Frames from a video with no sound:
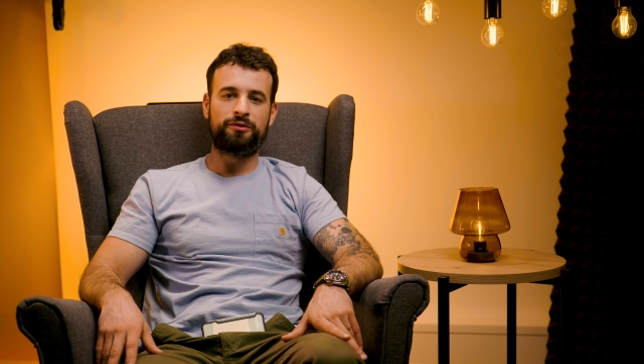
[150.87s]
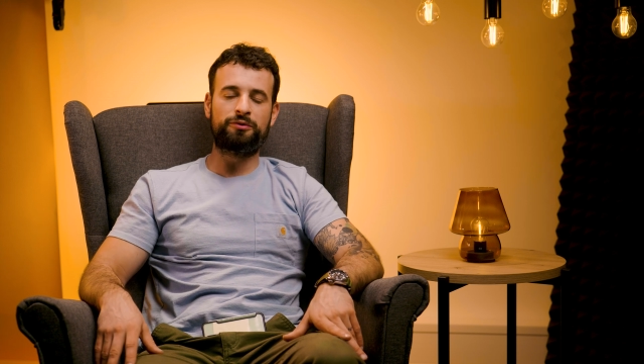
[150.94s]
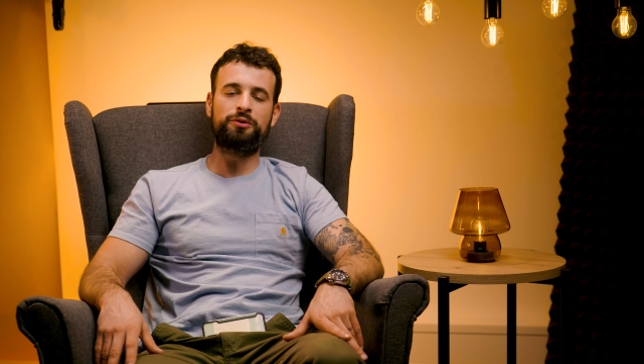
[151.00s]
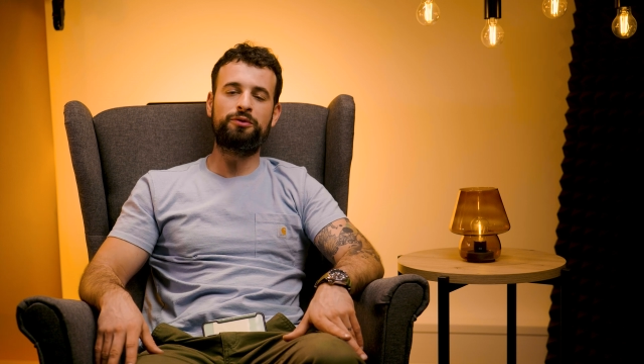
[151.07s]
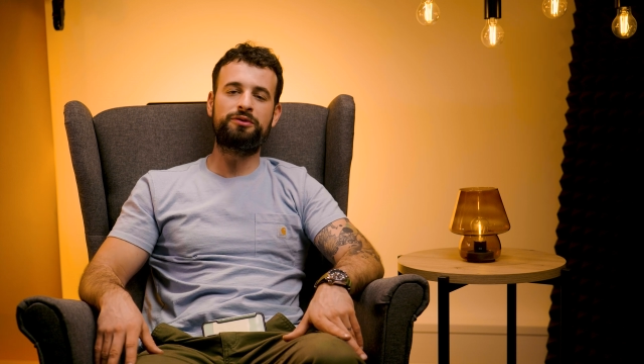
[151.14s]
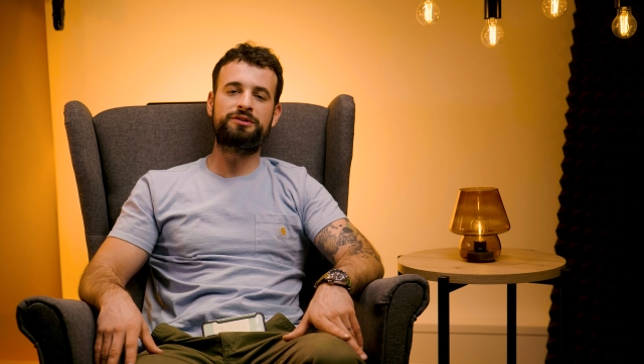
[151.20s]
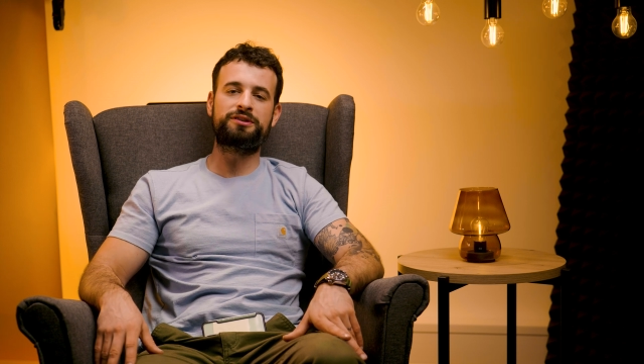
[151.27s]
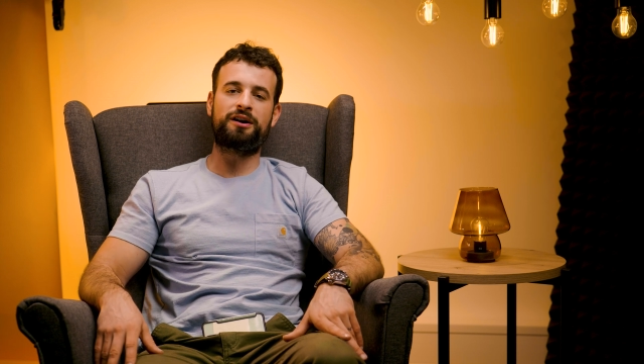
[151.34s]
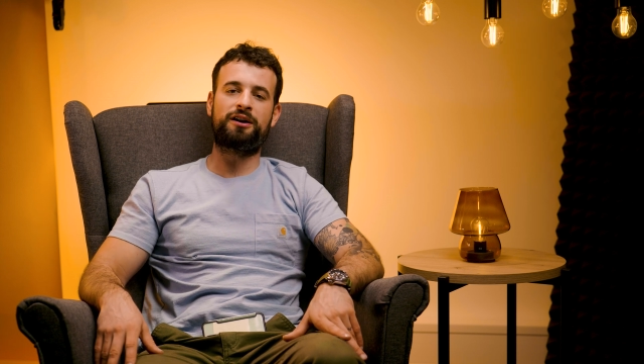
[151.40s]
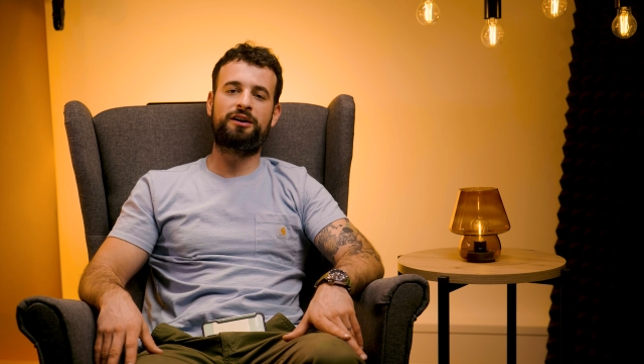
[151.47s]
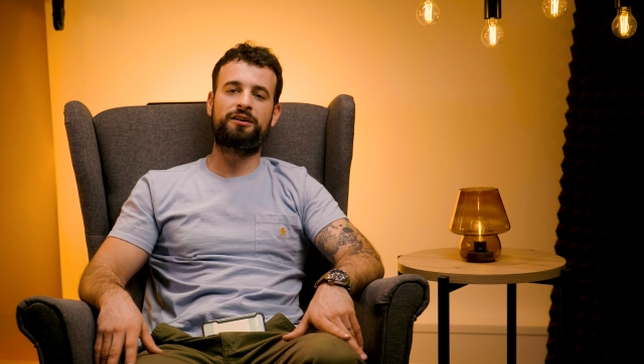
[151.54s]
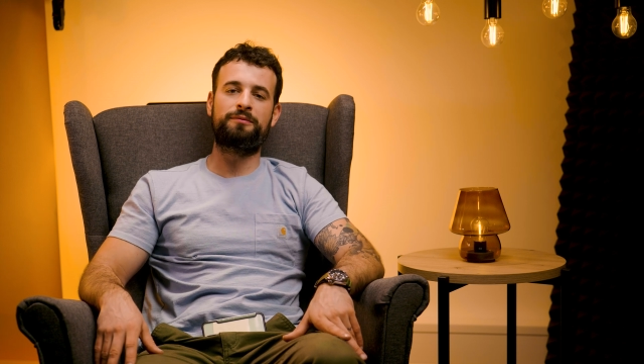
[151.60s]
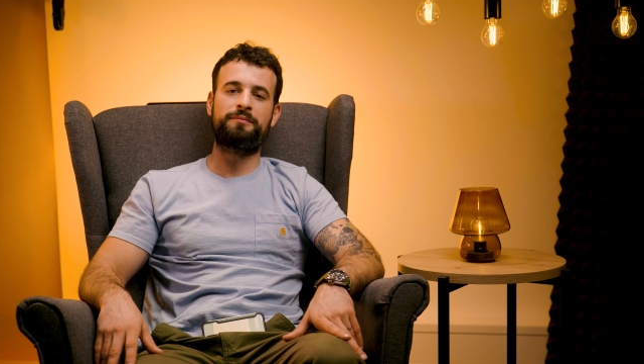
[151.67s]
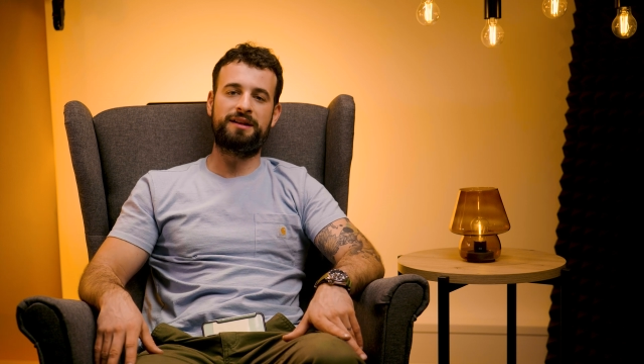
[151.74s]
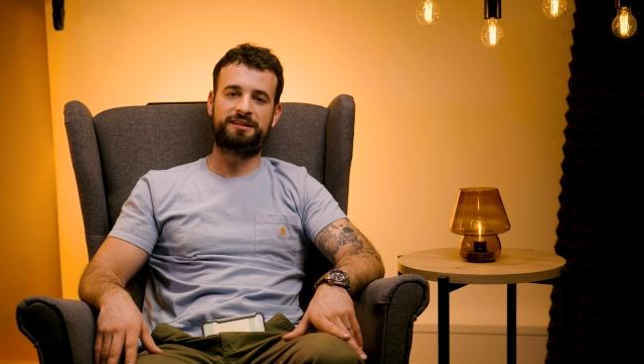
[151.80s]
rules
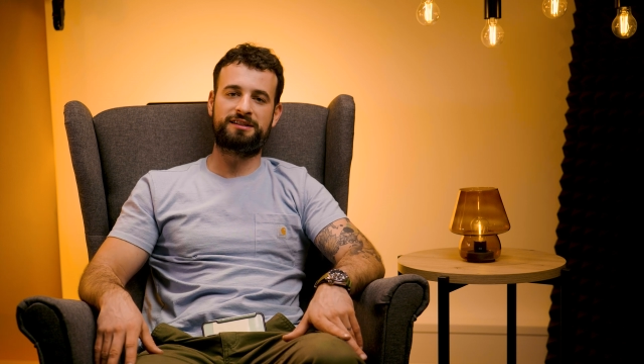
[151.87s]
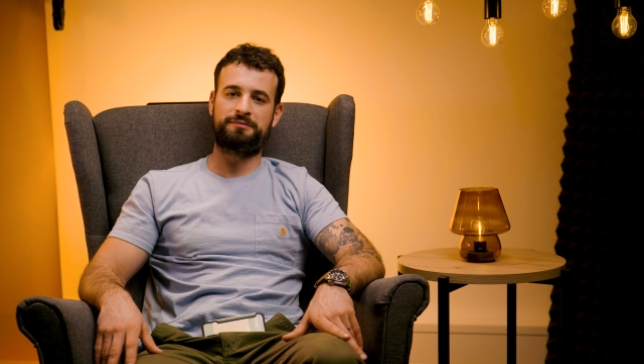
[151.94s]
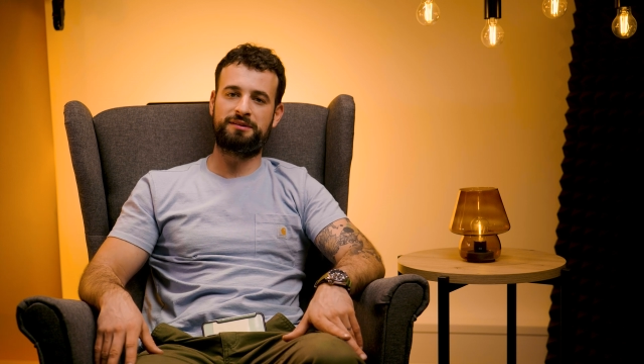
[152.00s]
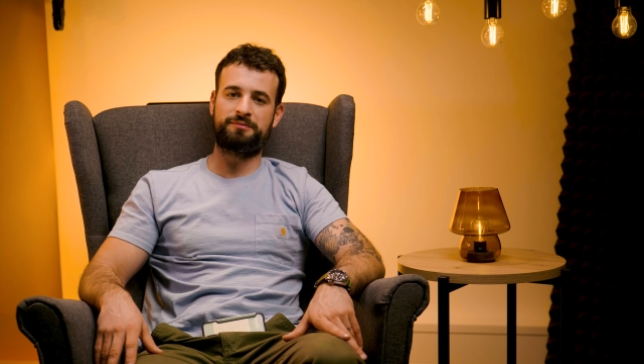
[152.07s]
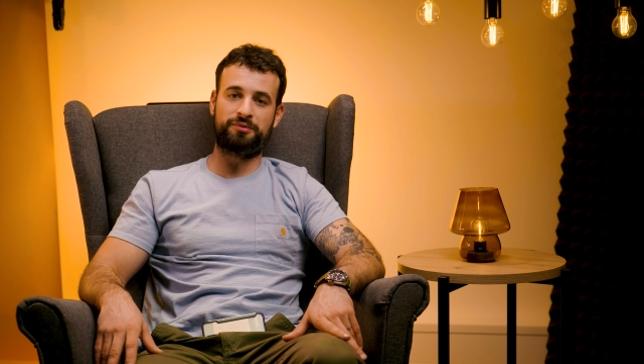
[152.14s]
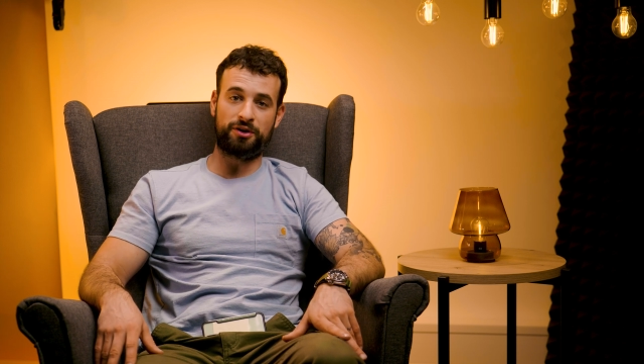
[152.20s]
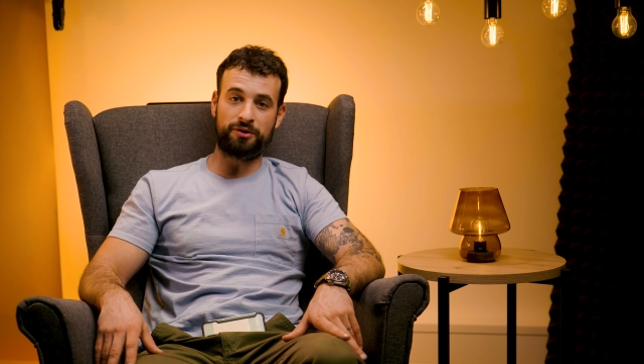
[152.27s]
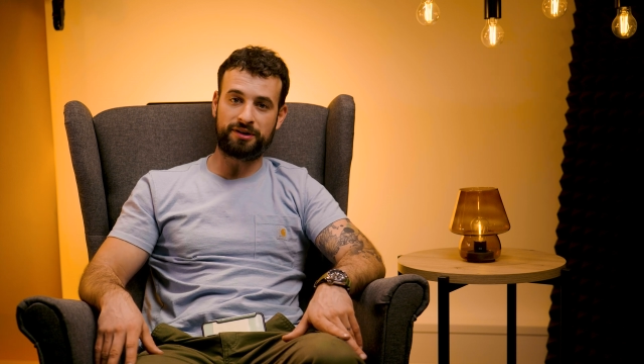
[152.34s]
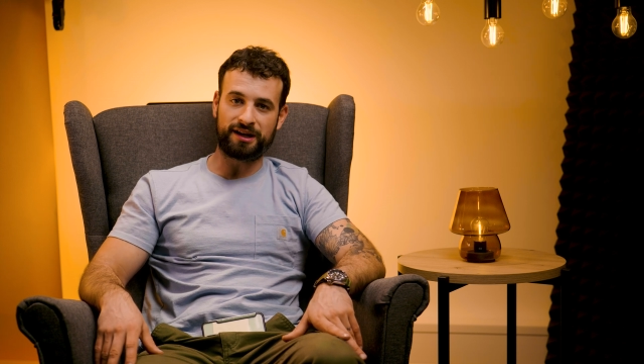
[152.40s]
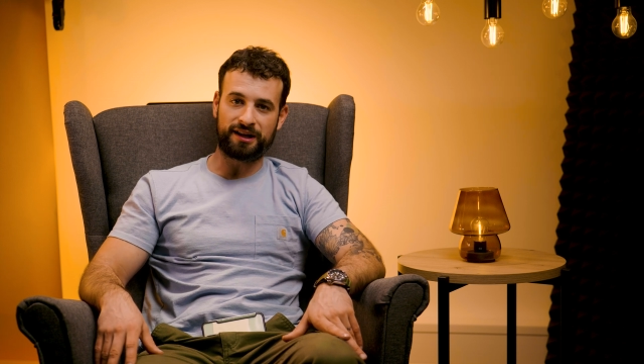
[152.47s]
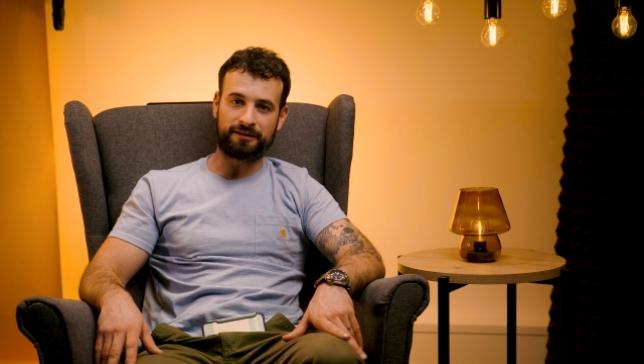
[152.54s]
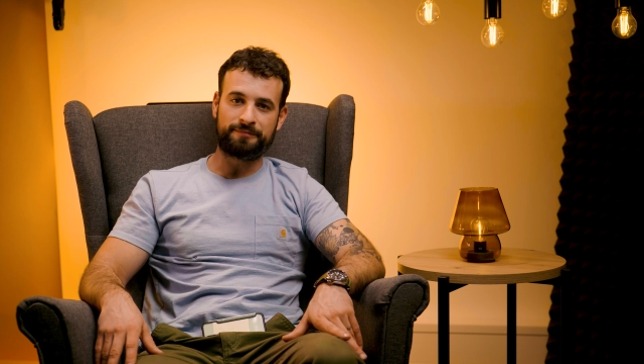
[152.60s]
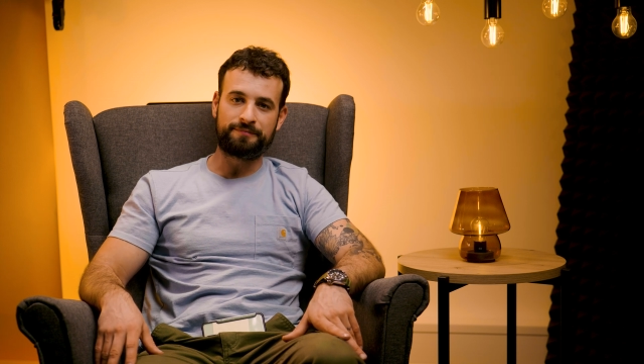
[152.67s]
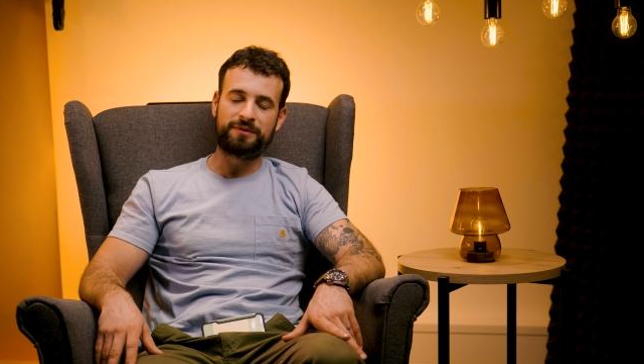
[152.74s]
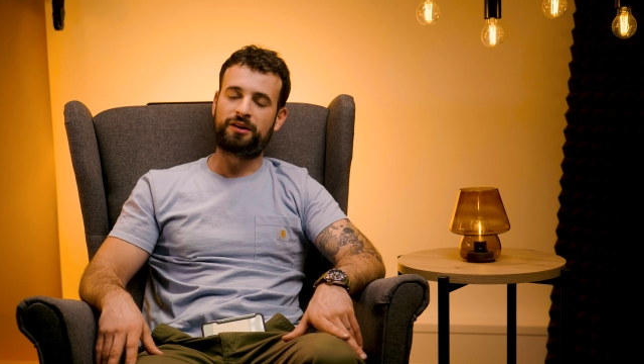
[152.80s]
are meant to be
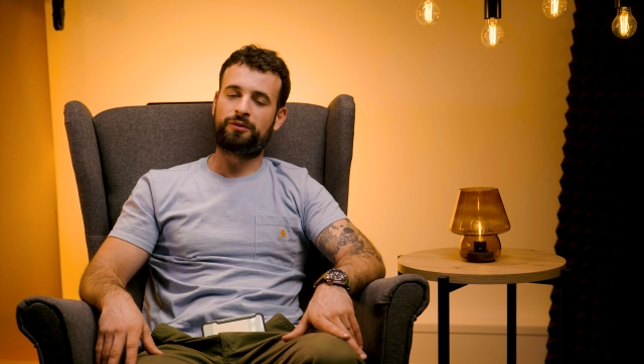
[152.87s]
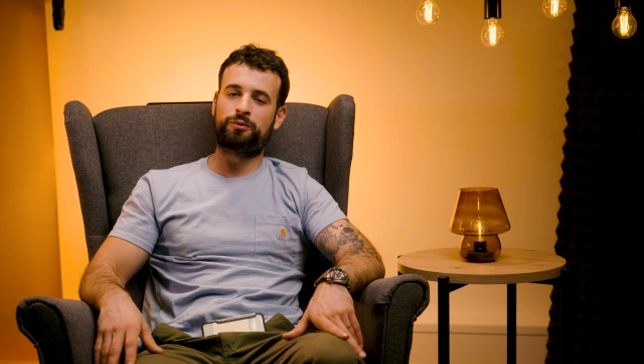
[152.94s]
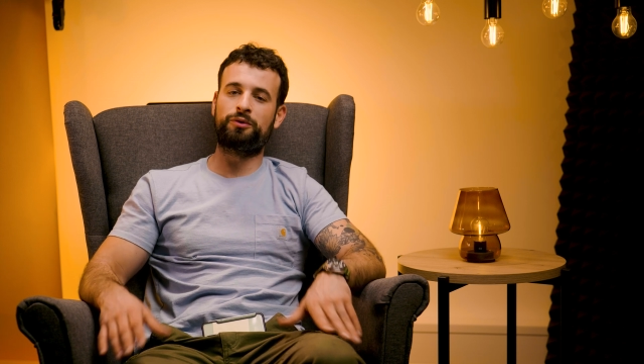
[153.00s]
broken.